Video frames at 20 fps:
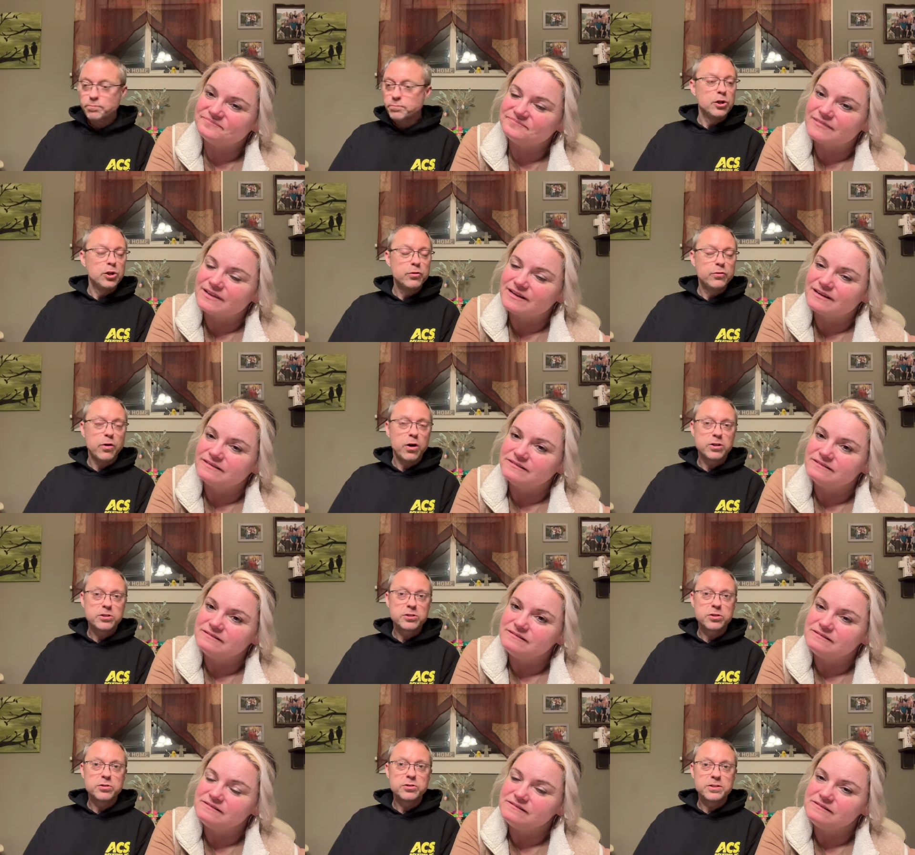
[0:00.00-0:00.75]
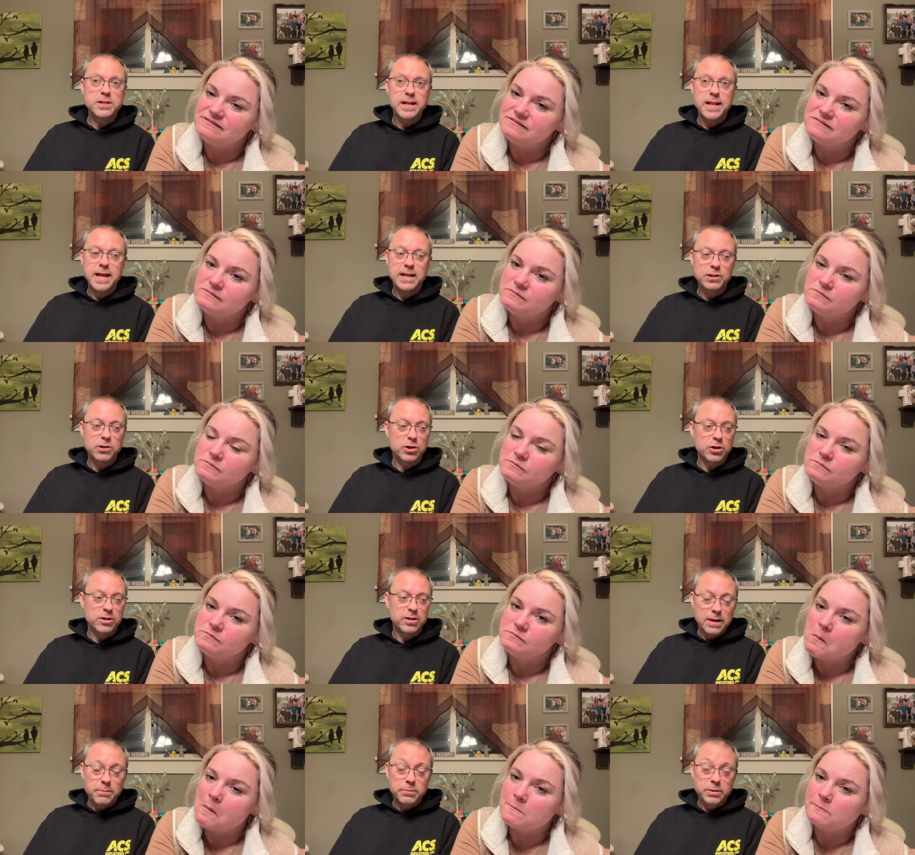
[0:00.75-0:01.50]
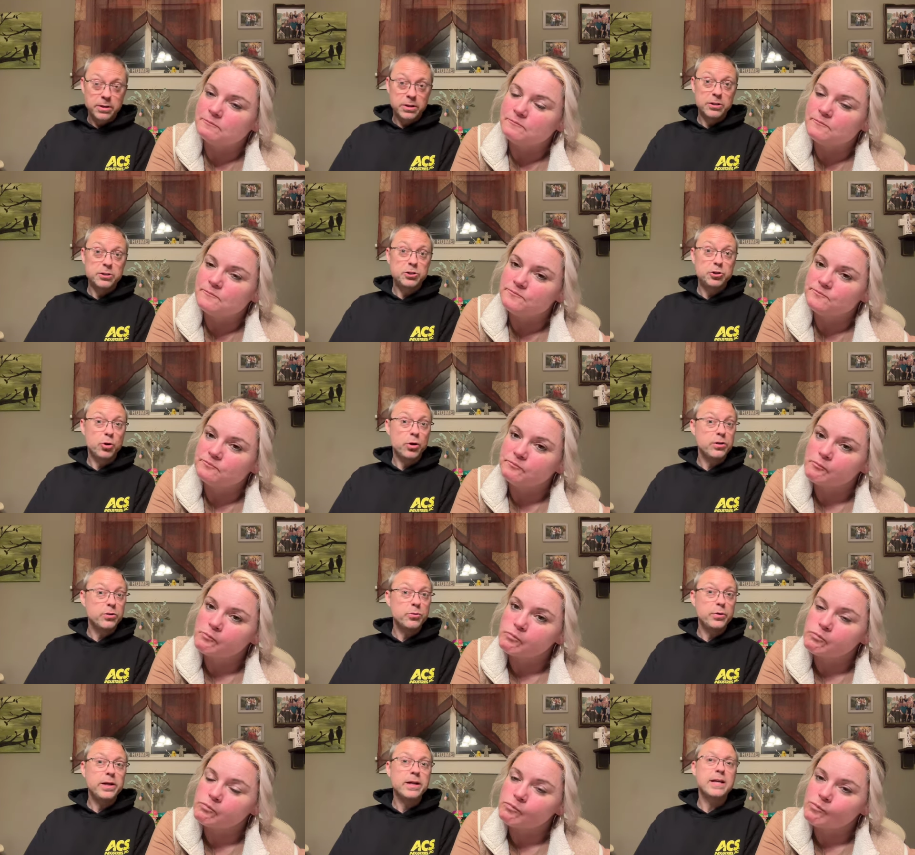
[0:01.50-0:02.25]
Speaker 1: You've also said, hey, look, I'm going to enjoy the
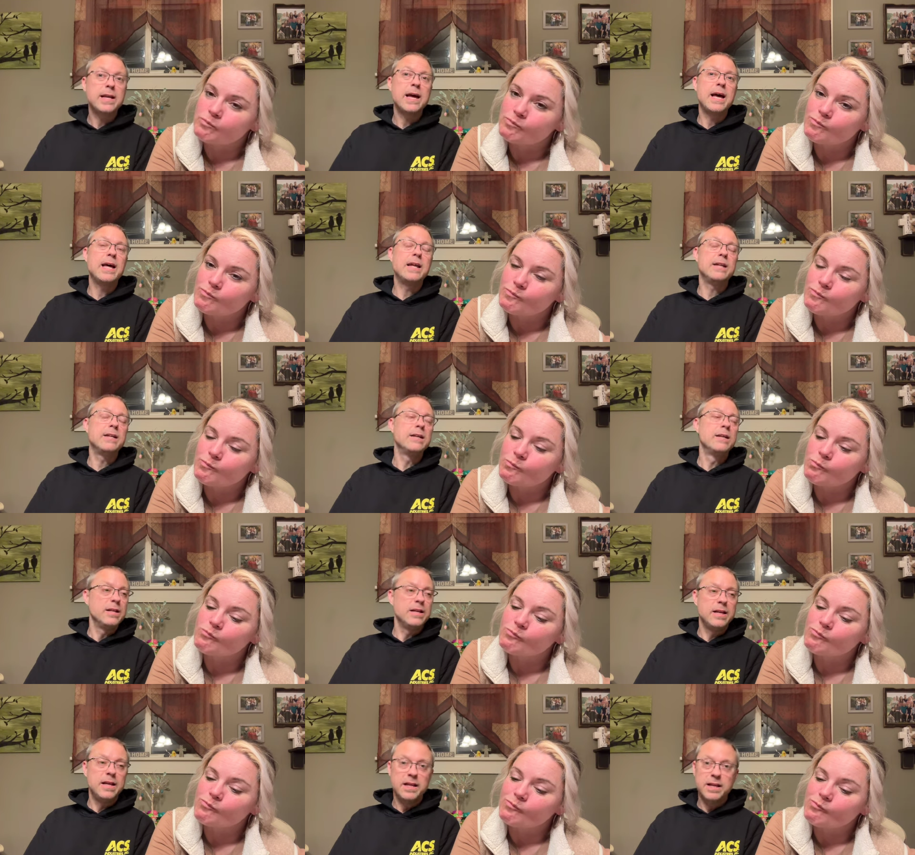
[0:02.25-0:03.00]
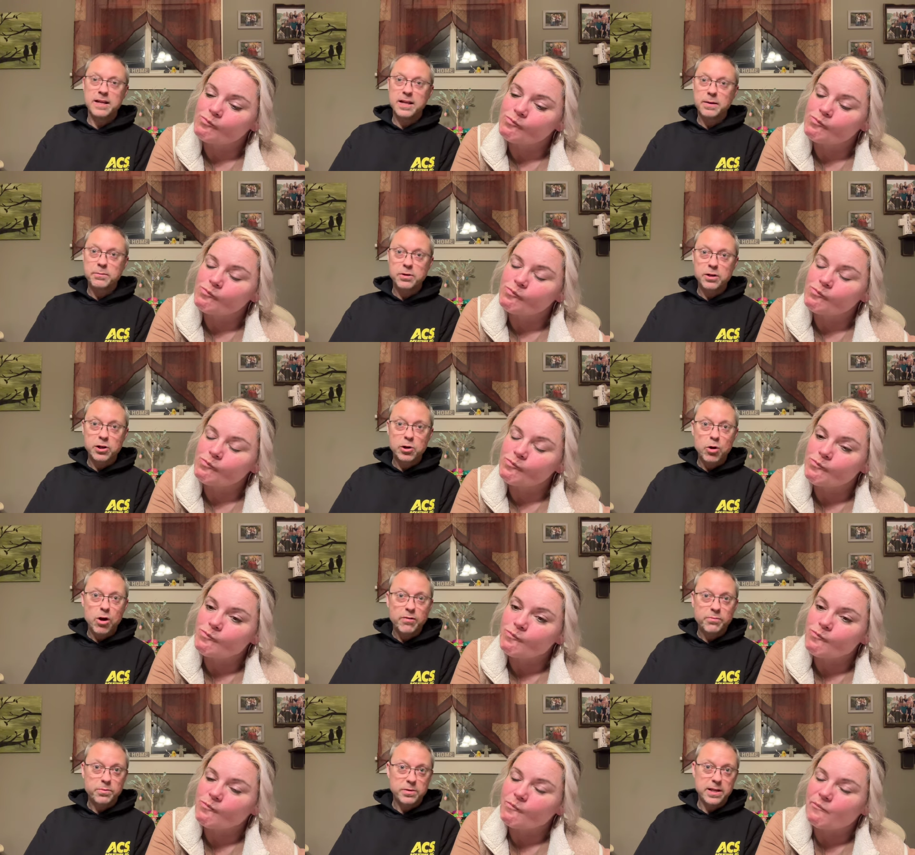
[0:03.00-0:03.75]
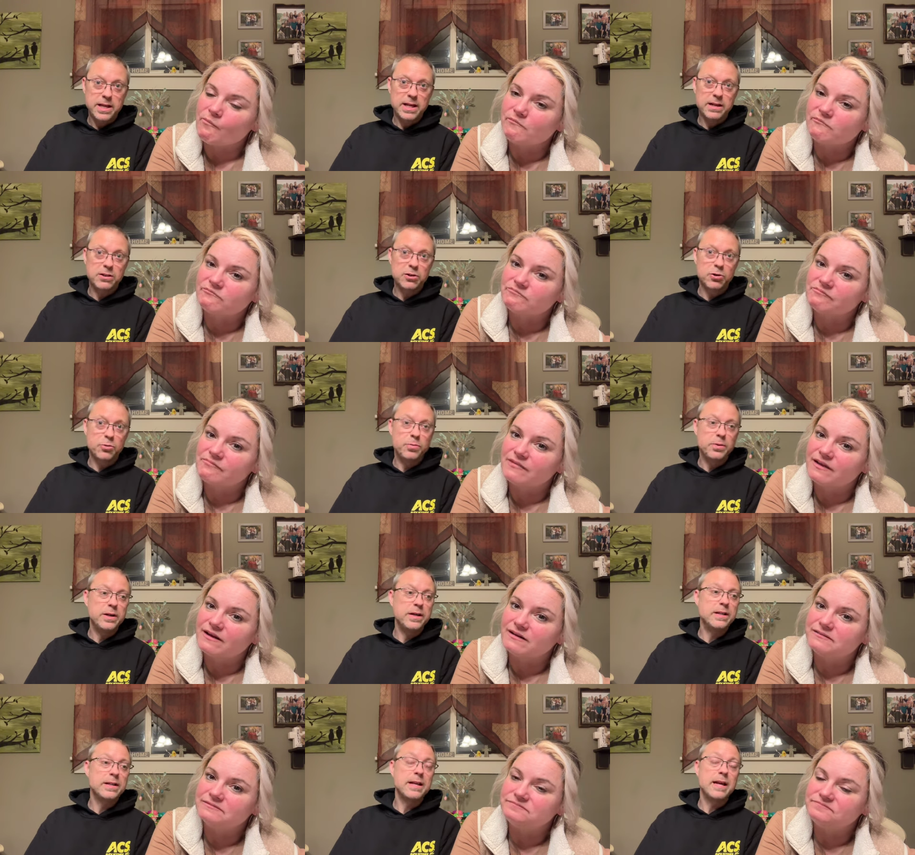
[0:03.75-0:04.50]
weekend and I'm going to go off plan a little
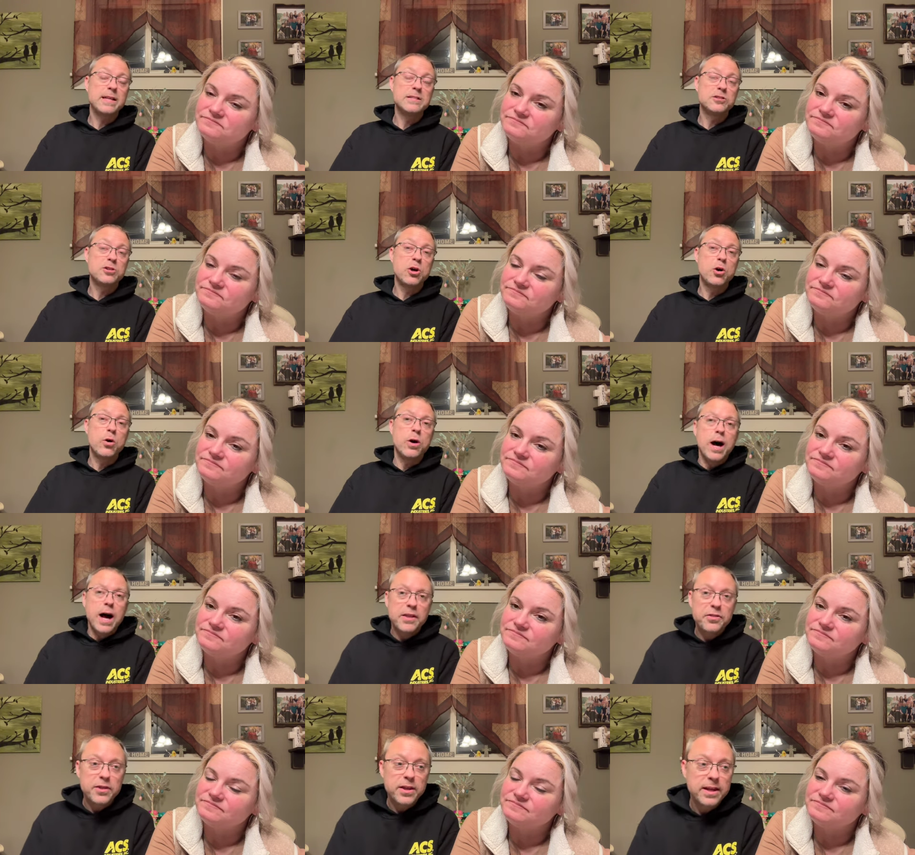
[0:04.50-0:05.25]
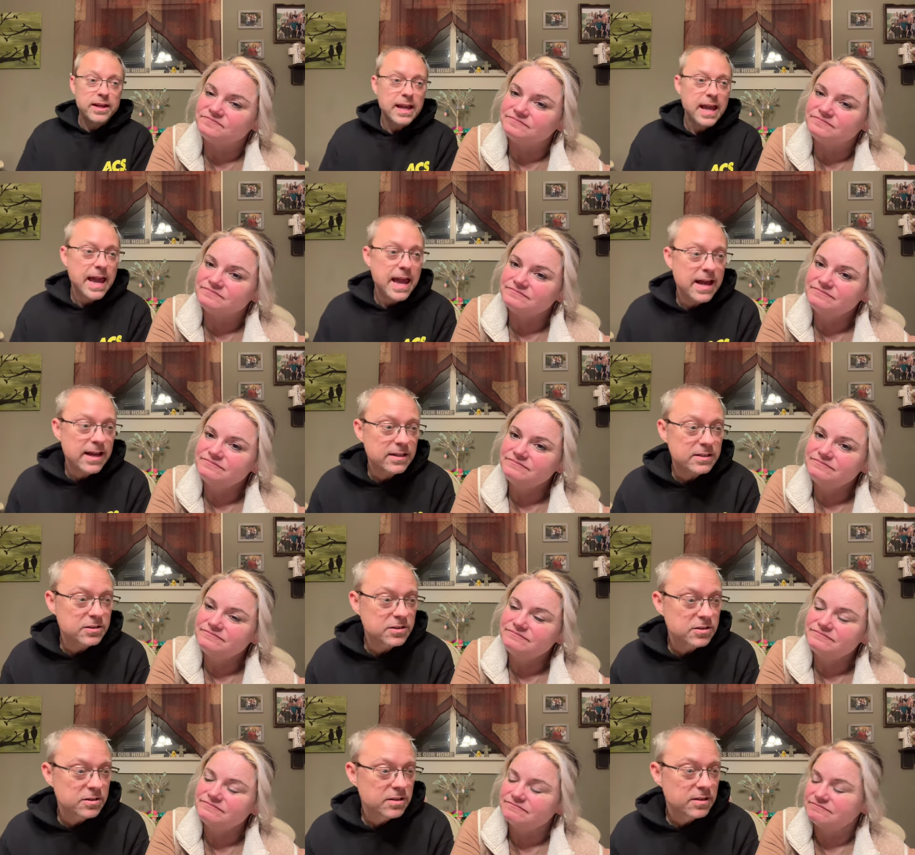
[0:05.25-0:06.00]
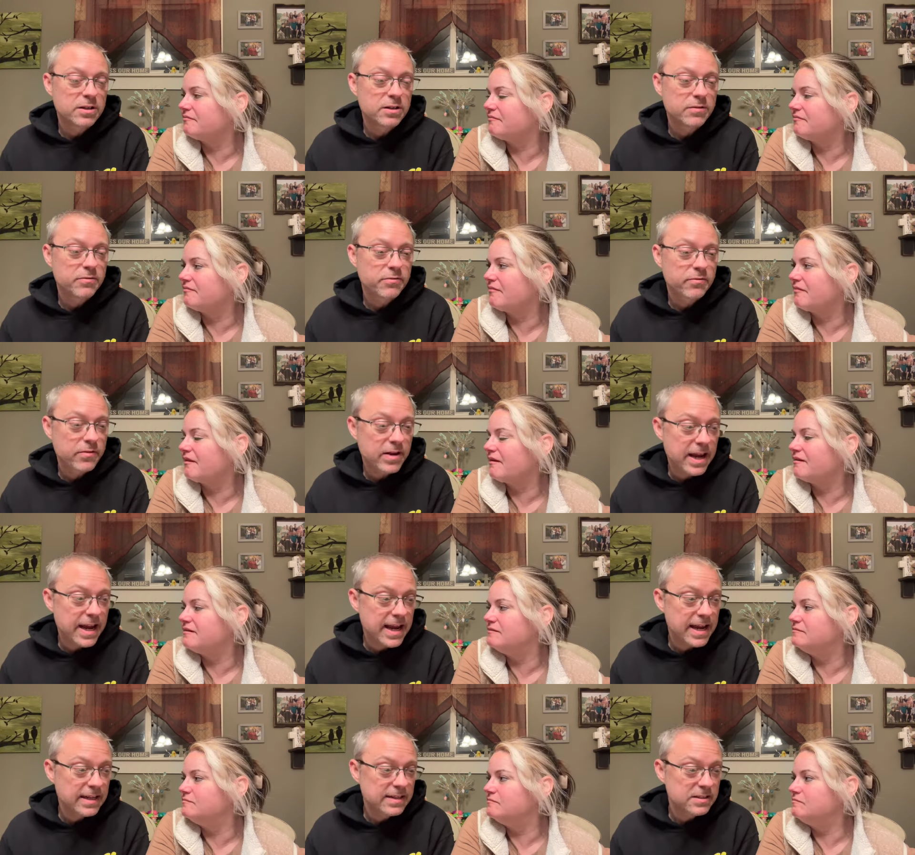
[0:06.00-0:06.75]
bit. So I think as
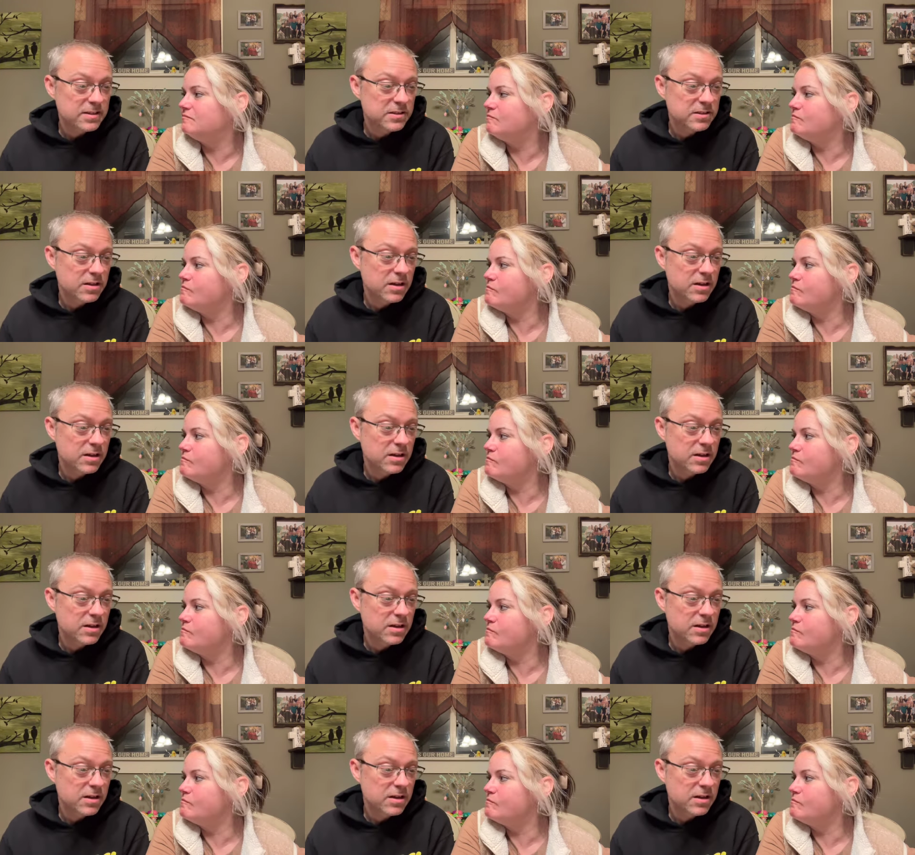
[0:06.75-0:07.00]
fans